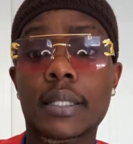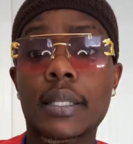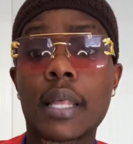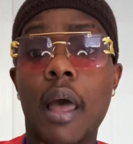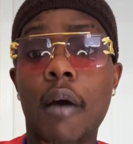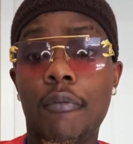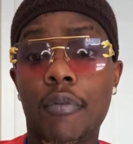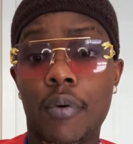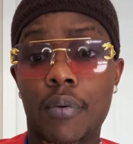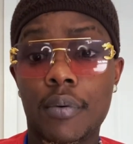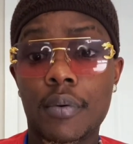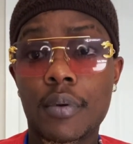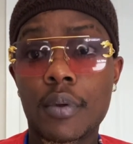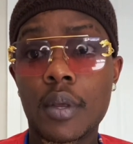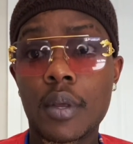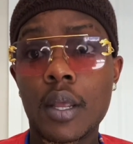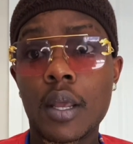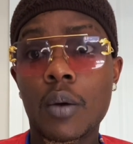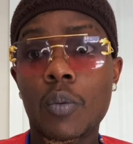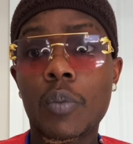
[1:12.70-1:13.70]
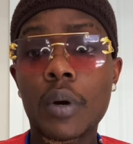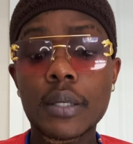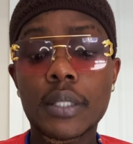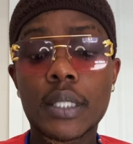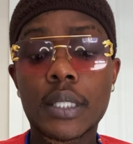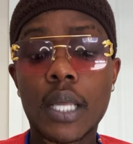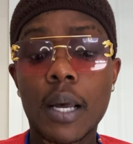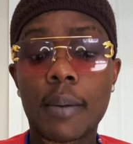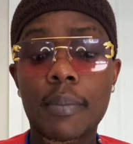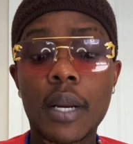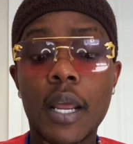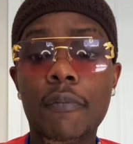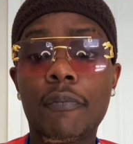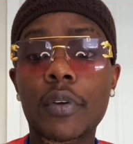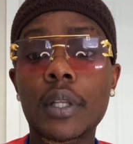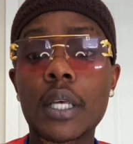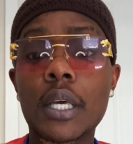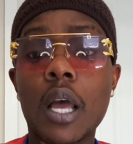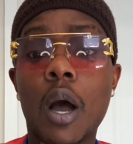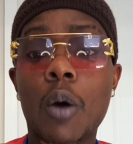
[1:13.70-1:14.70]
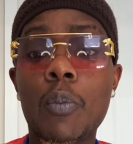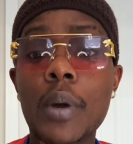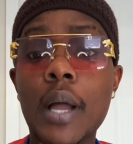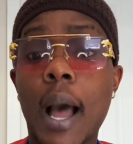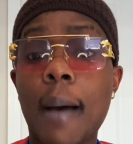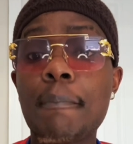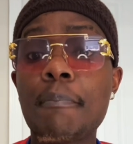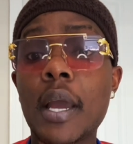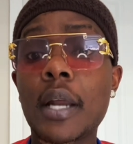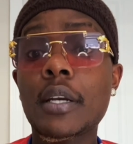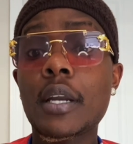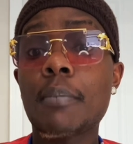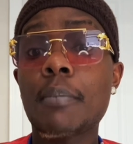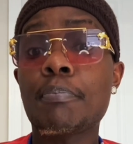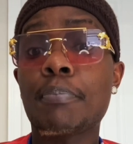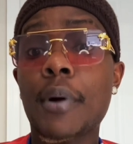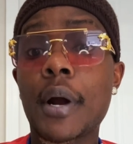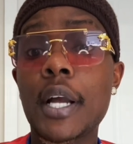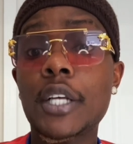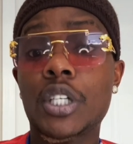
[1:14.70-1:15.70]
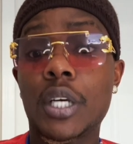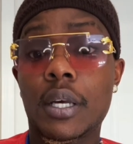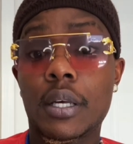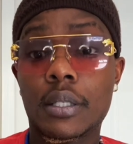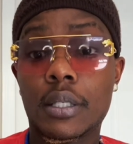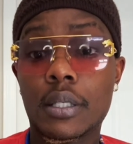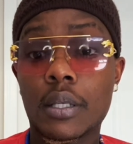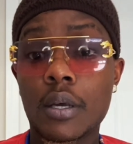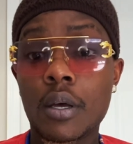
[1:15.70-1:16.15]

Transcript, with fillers: level. What else is coming in for Leo? We got mending bridges.